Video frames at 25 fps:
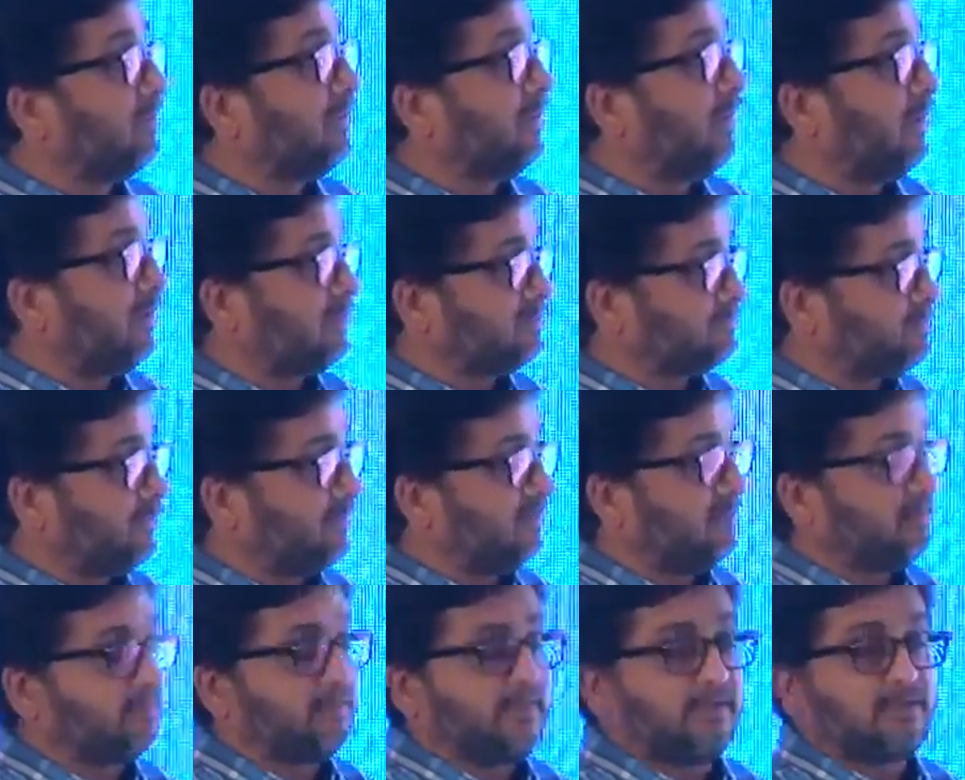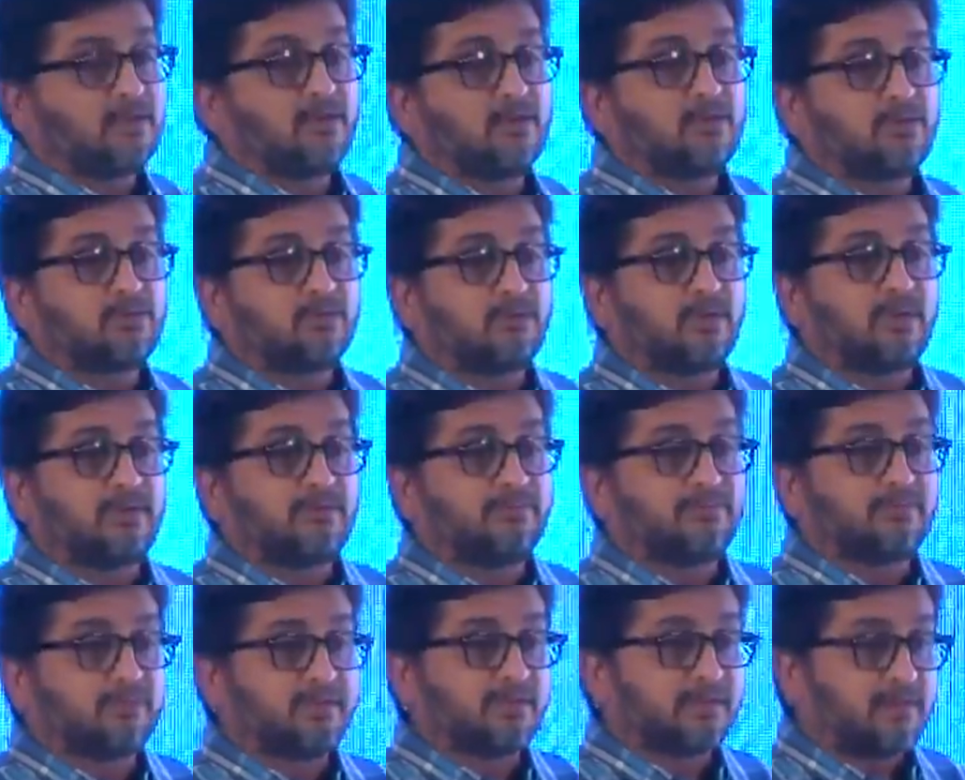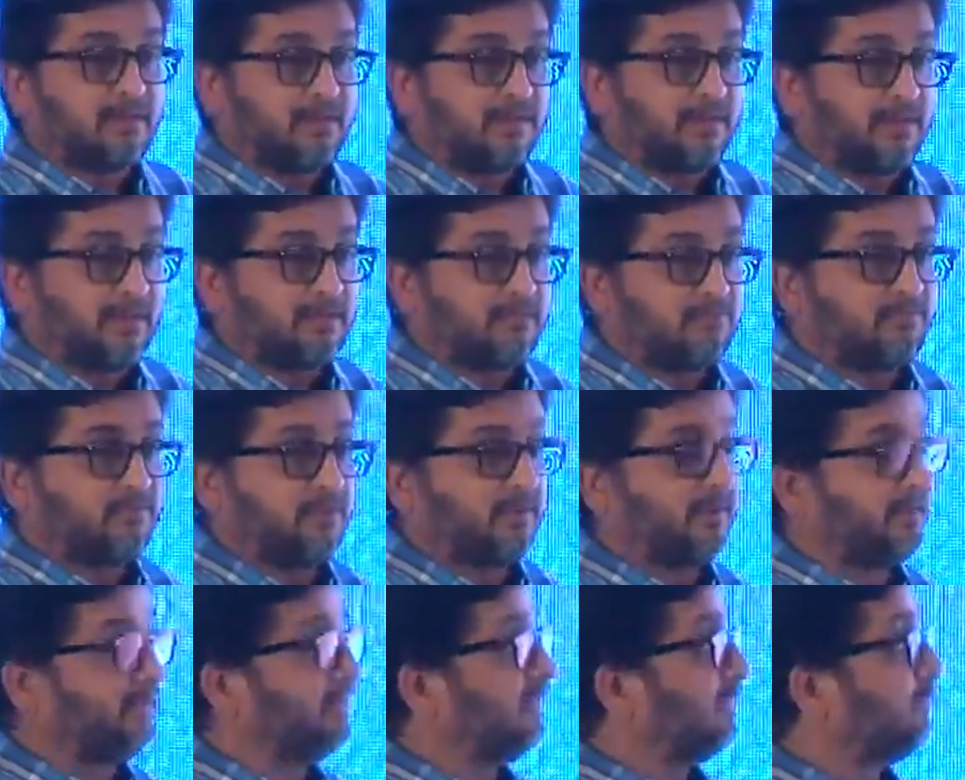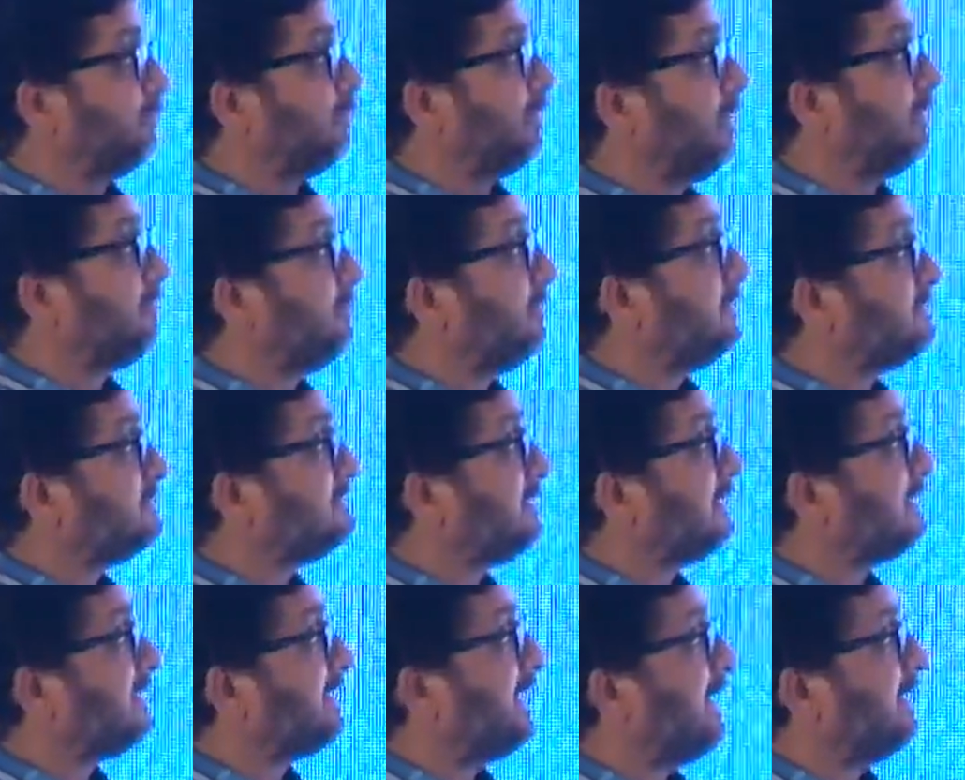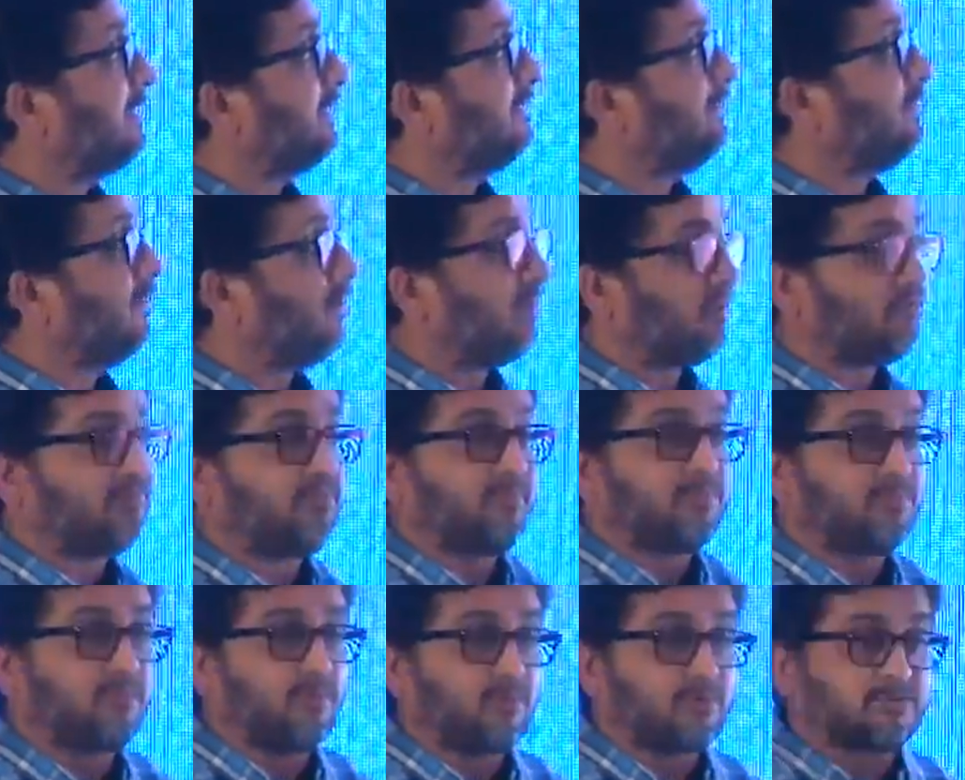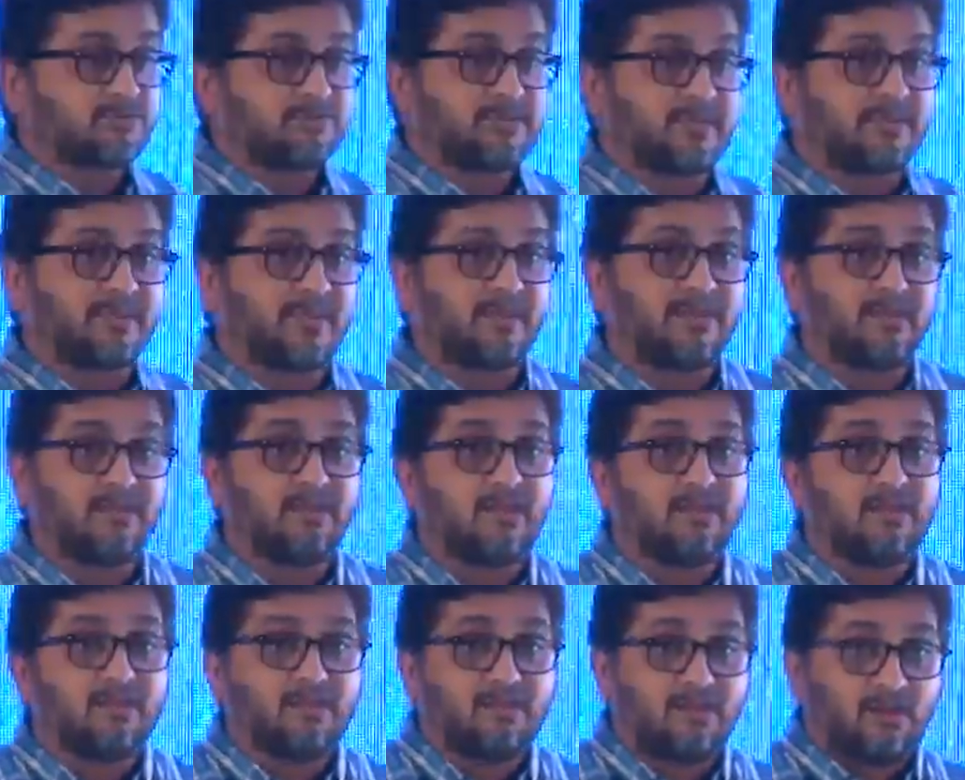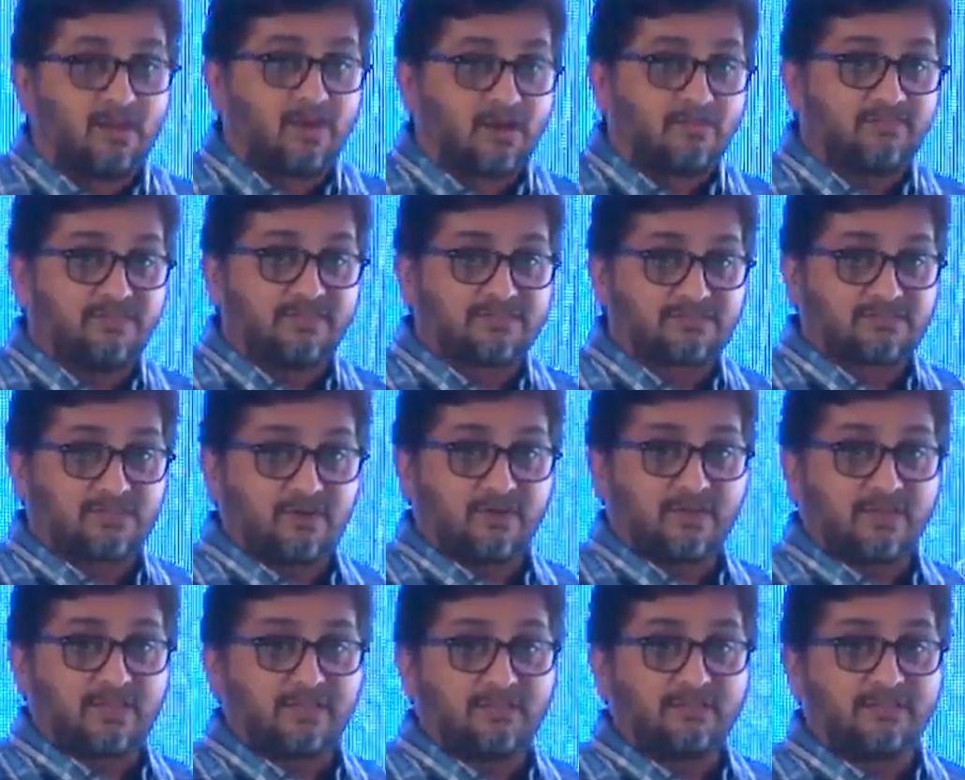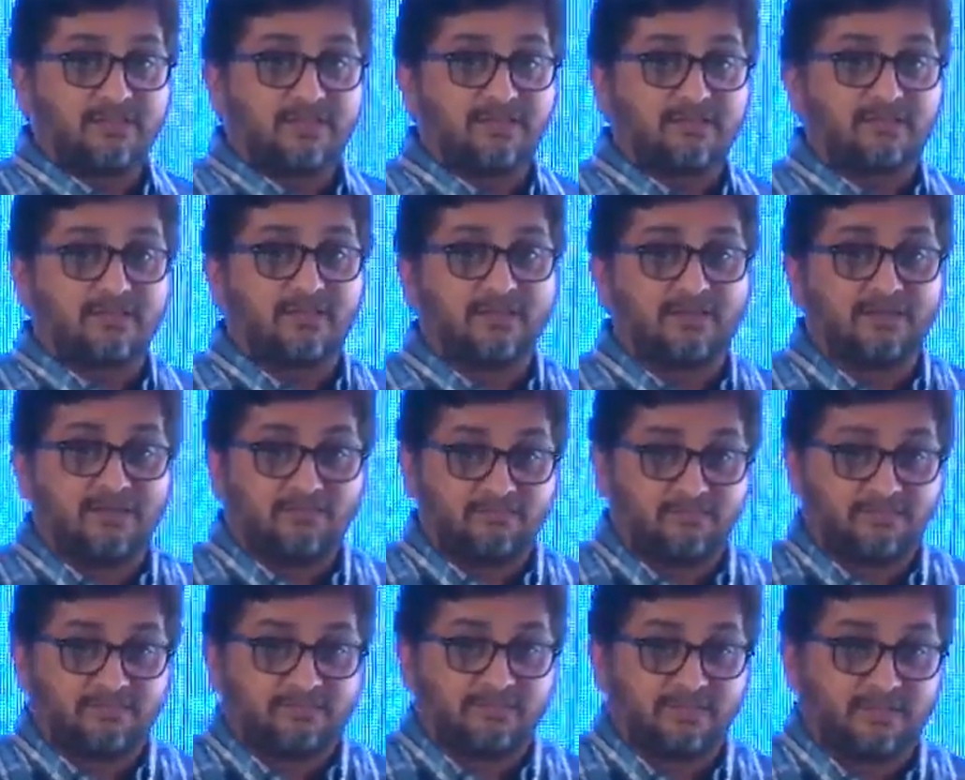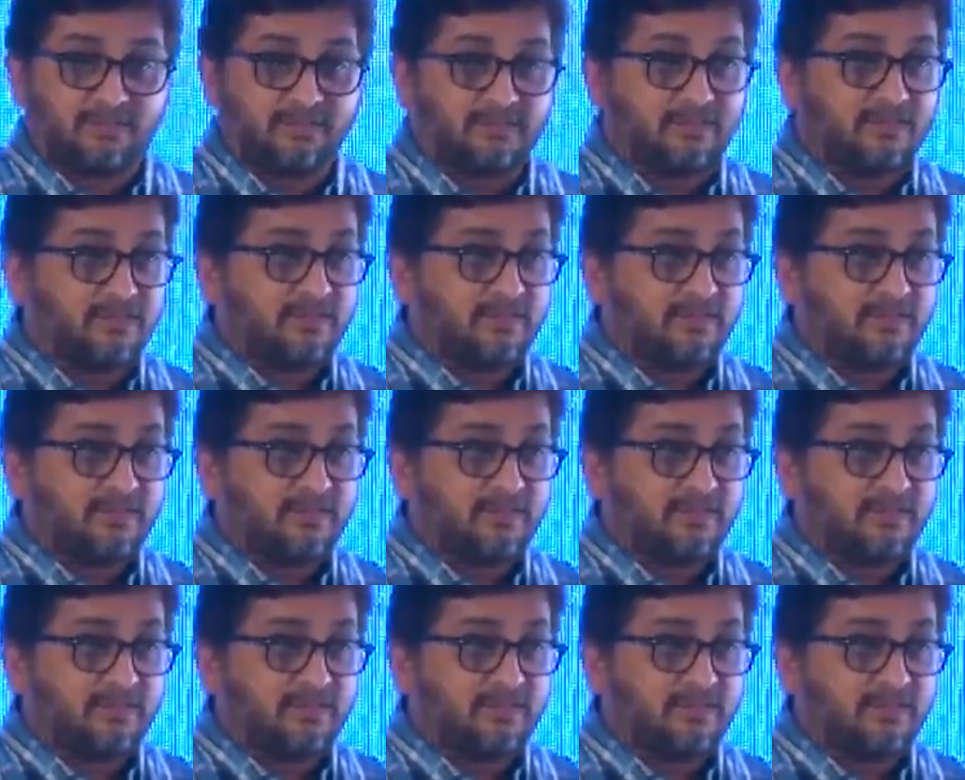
hospital, they go to a clinic for any appointments, they carry a lot of reports, they carry a lot of historical data and everything.